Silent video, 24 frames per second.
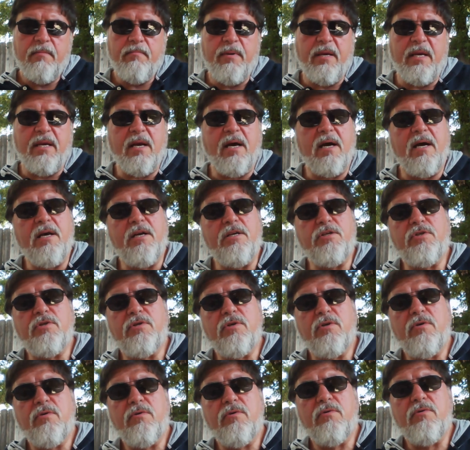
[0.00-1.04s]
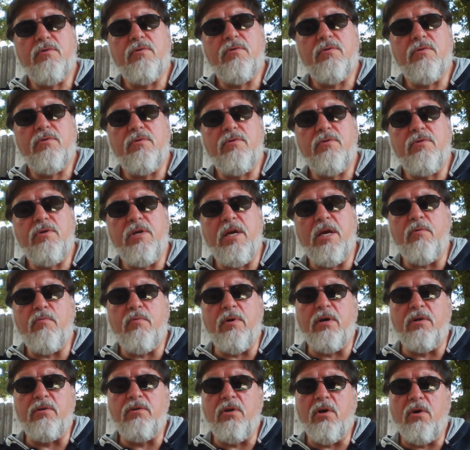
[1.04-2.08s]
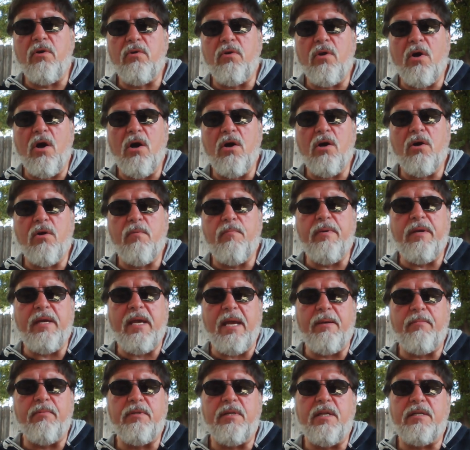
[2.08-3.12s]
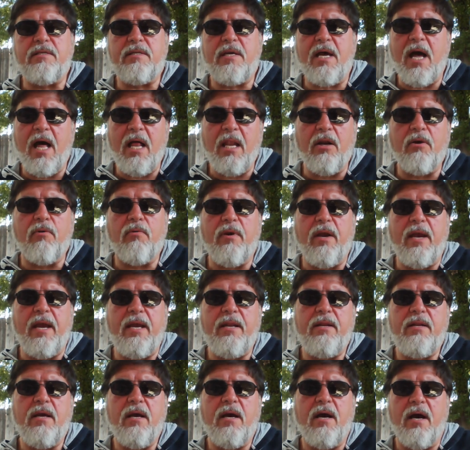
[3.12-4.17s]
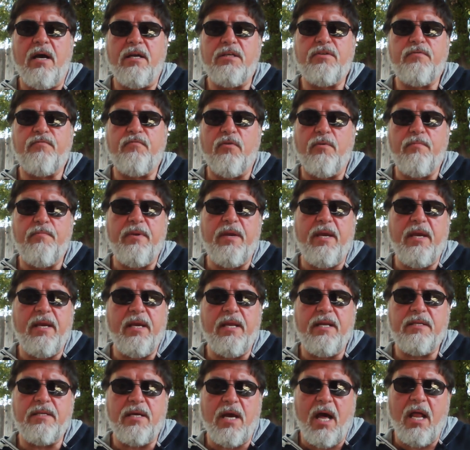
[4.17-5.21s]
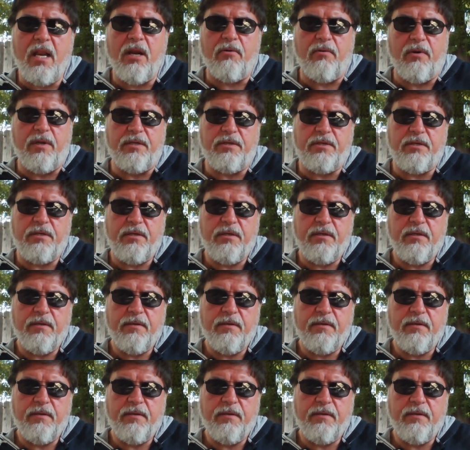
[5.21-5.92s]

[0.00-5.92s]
because it will no longer be able to tolerate us for being intolerant.